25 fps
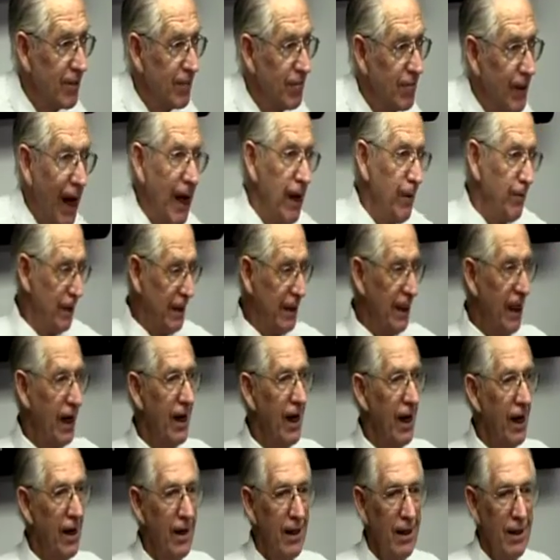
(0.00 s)
Maybe,
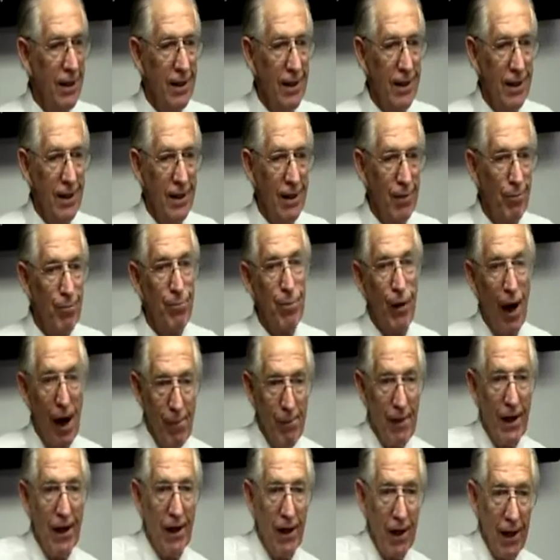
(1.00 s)
yeah.
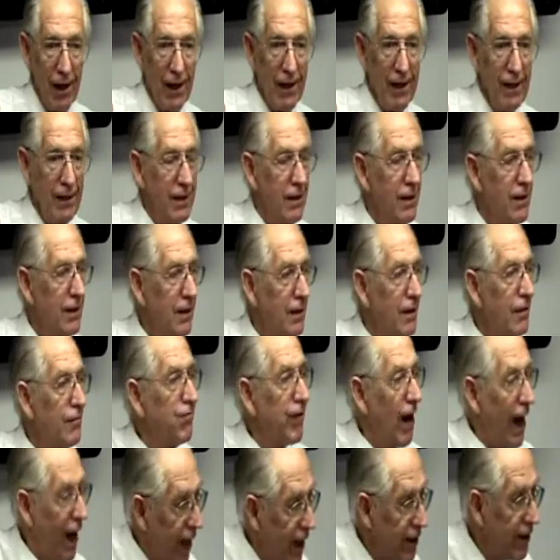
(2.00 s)
Primarily,
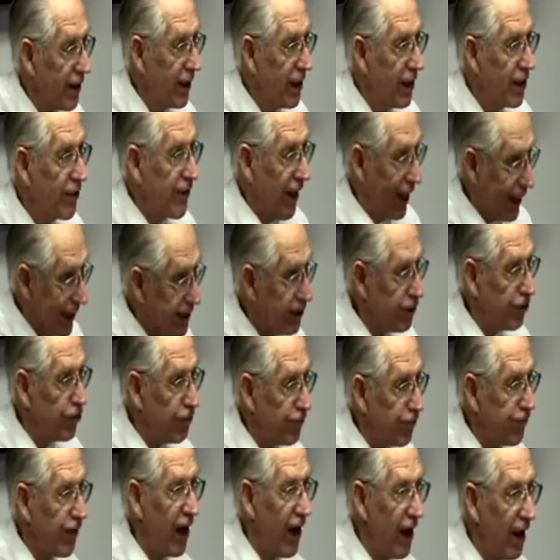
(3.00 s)
Father. Thank
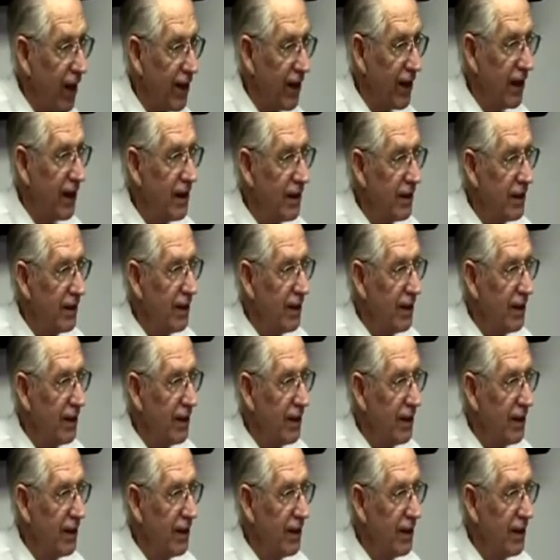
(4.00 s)
you, Father.